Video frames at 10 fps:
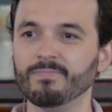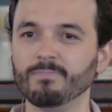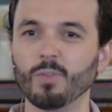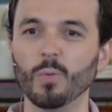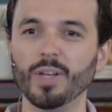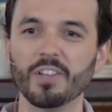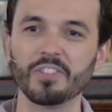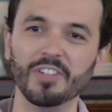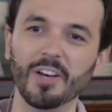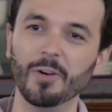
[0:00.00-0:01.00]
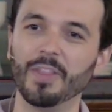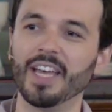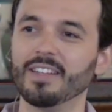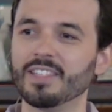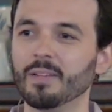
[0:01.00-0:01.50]
But we also know
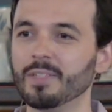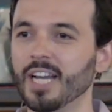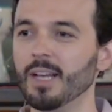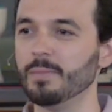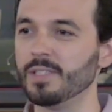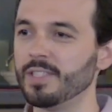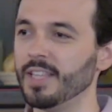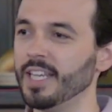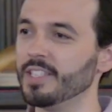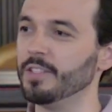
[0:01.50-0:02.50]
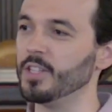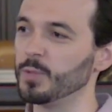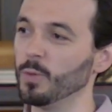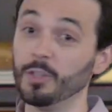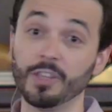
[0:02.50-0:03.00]
that sometimes things in
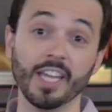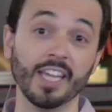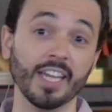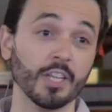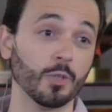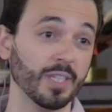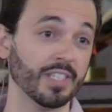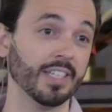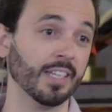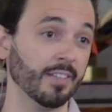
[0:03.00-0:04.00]
this world, they can get twisted.